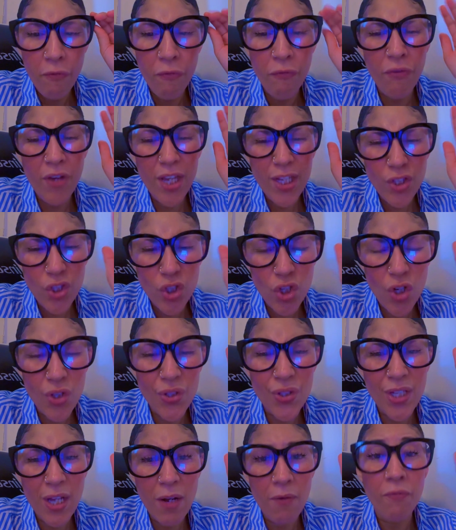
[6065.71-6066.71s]
Fix
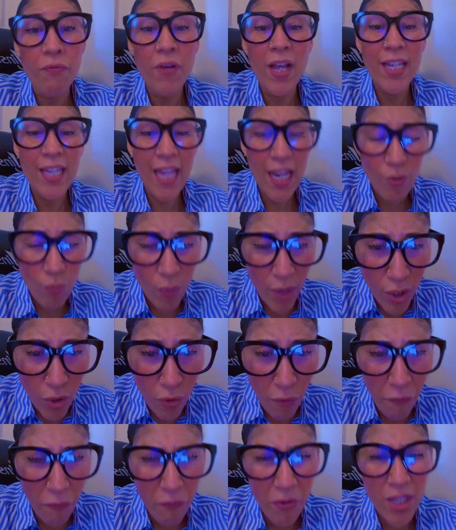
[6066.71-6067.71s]
yourself. And then
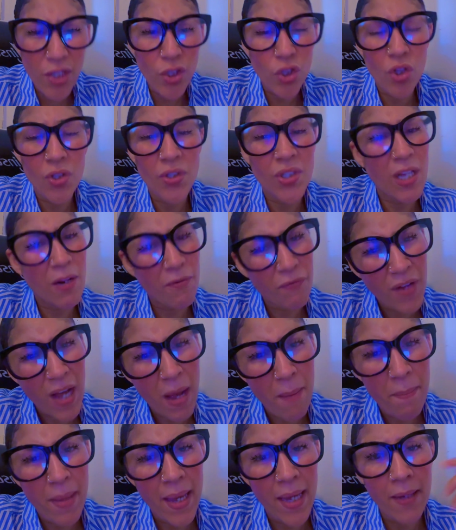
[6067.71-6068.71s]
when you fix
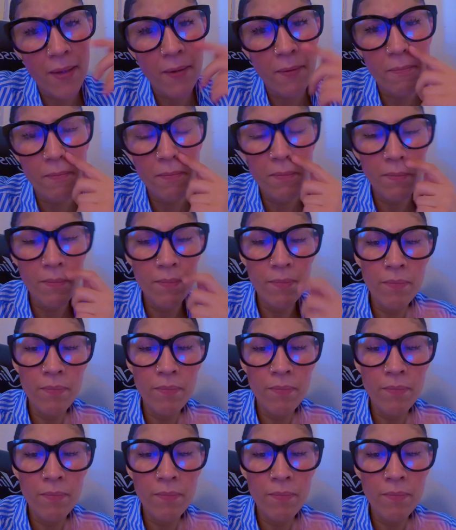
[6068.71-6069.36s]
yourself, come back.